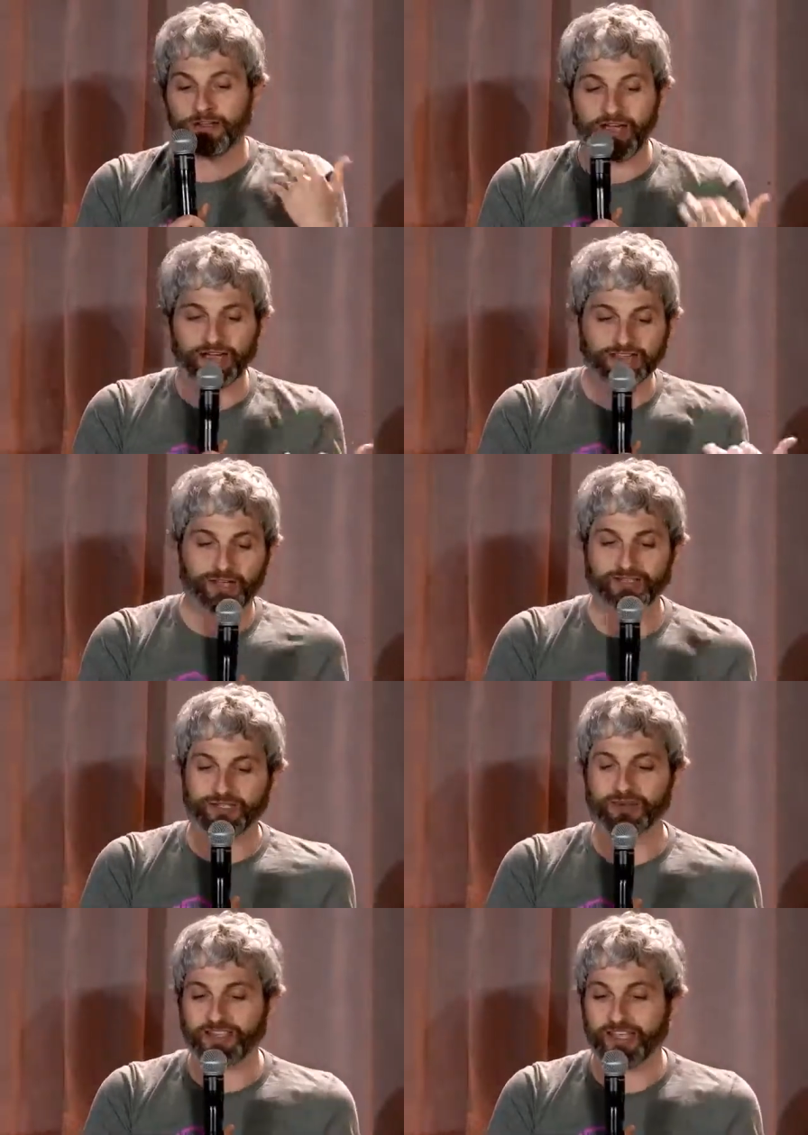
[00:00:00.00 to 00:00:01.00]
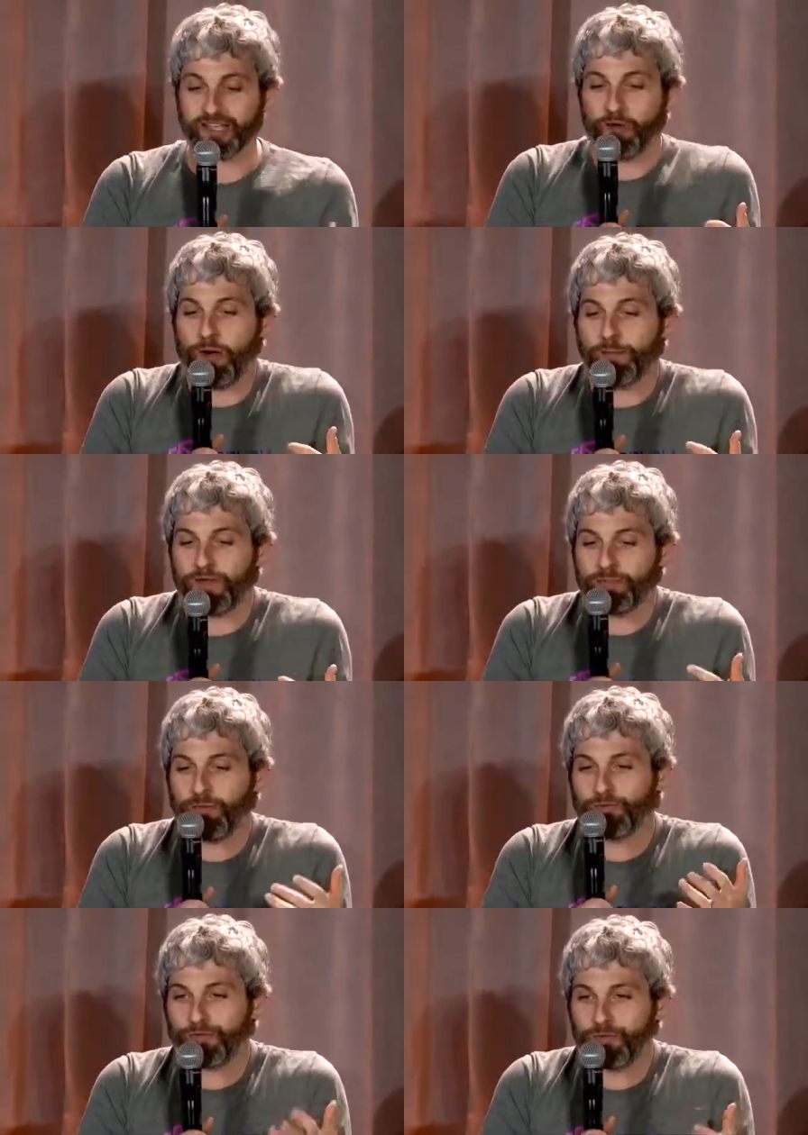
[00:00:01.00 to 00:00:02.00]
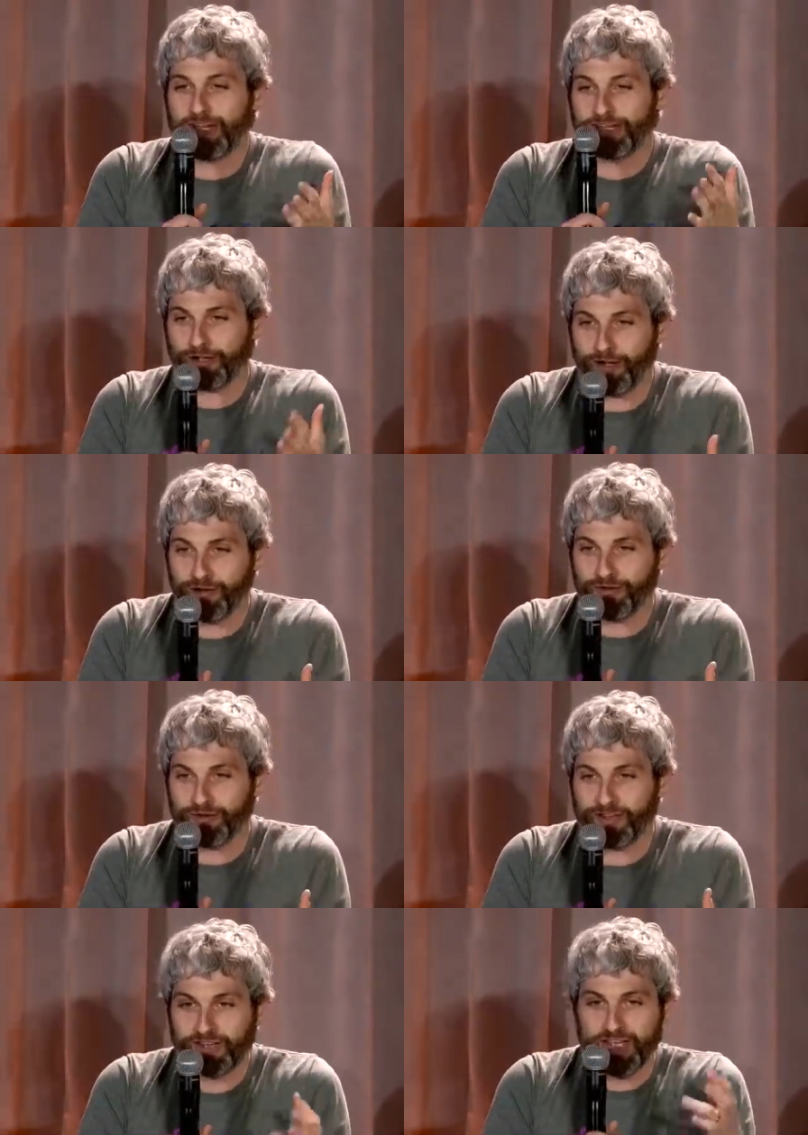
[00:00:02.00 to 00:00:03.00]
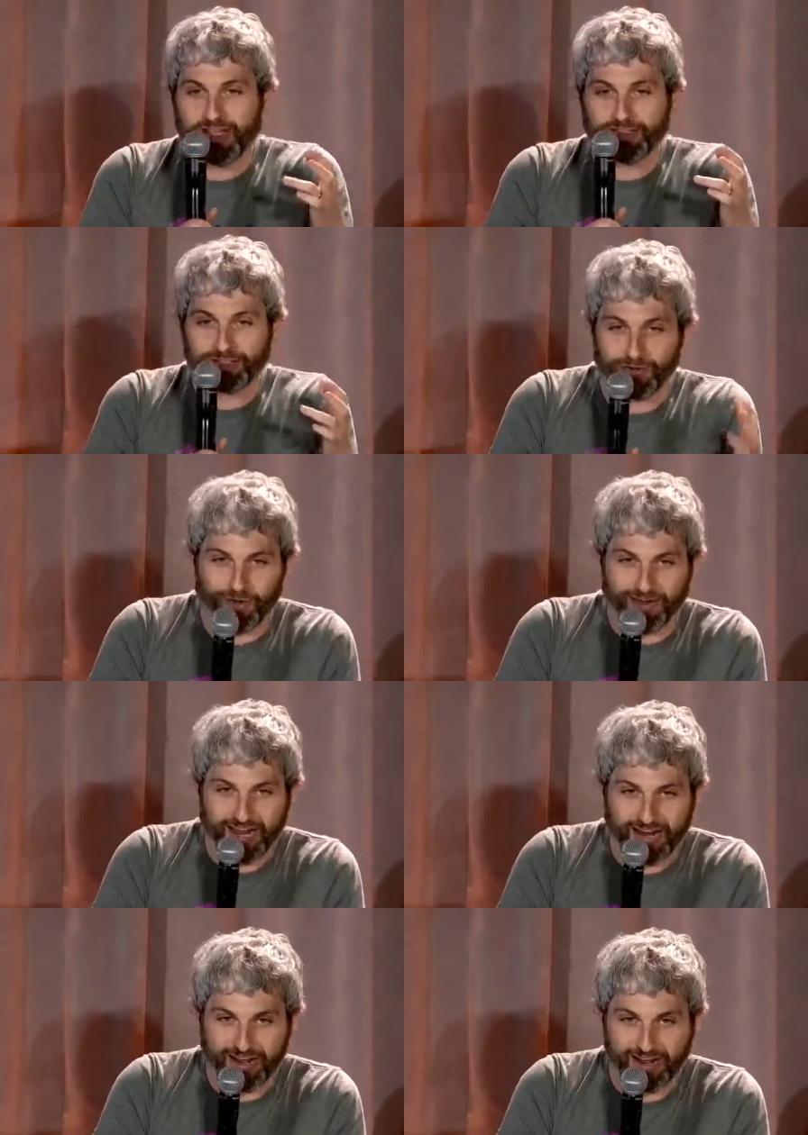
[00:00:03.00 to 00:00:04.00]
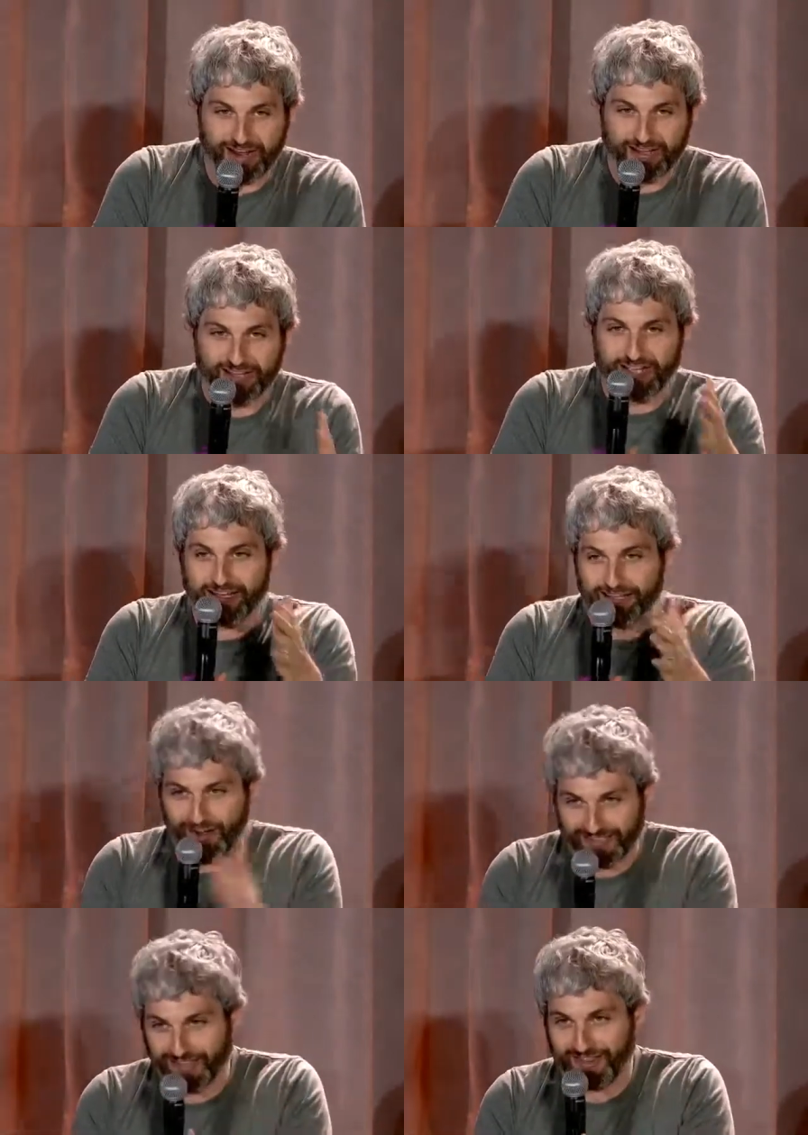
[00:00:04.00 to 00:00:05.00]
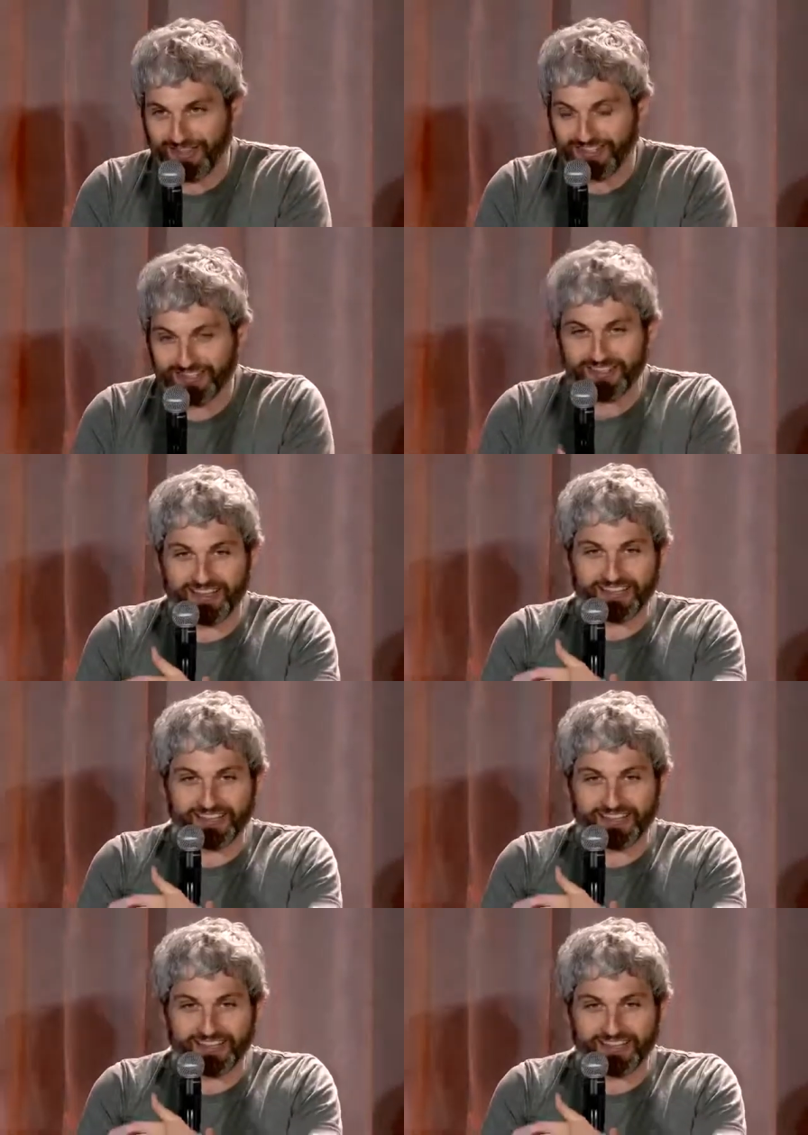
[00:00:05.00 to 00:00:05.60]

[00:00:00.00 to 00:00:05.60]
as Kelsey was saying, you want people to write code and store data and talk to things.